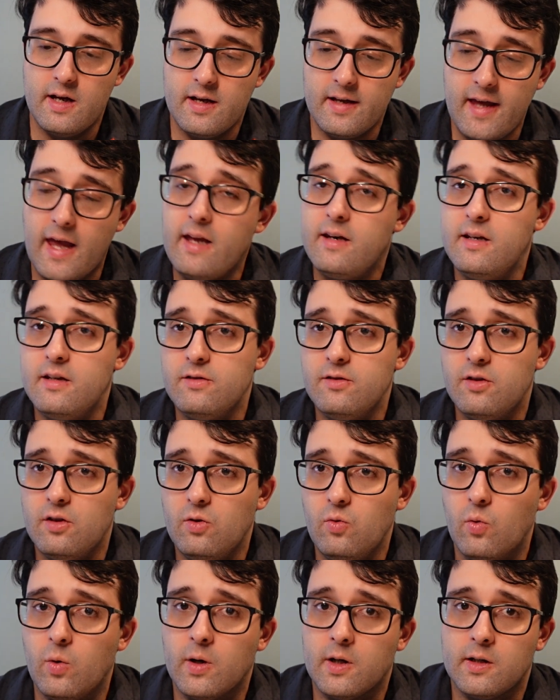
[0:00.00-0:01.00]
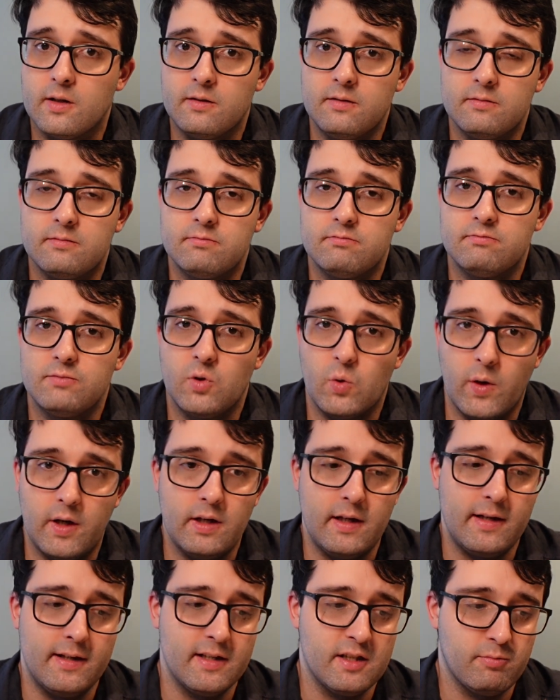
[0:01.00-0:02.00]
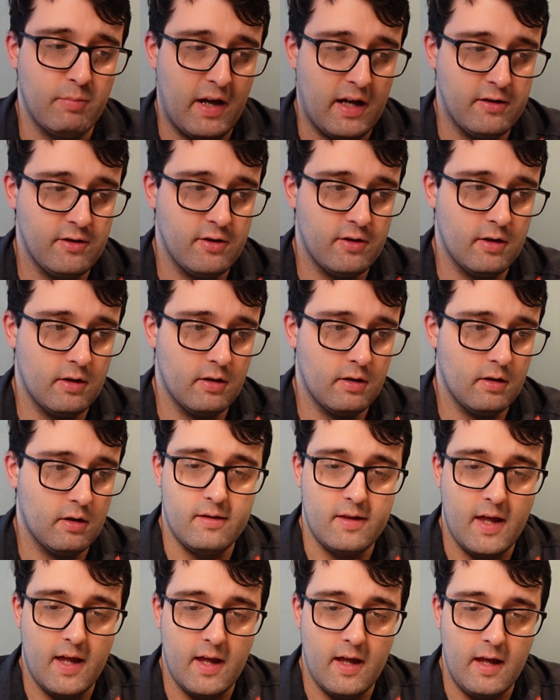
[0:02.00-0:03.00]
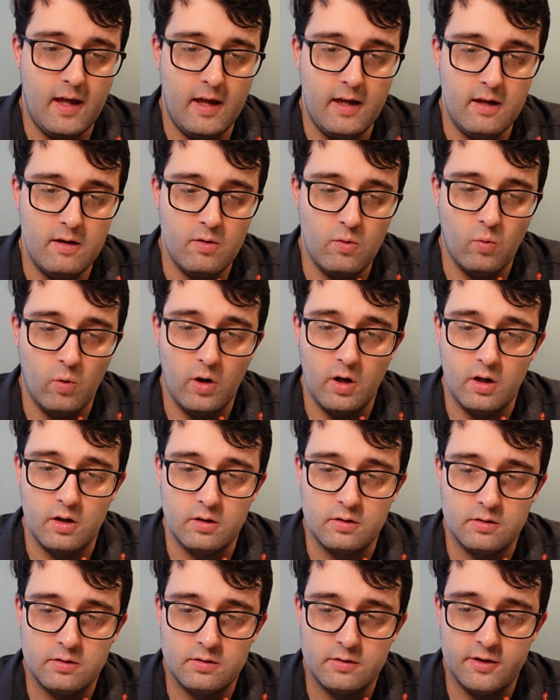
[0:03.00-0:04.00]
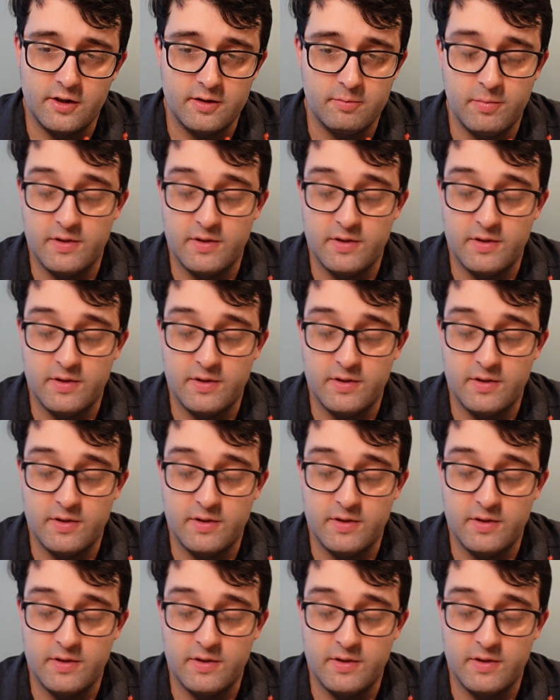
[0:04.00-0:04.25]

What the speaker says: Cadians were quickly dispatched. They were just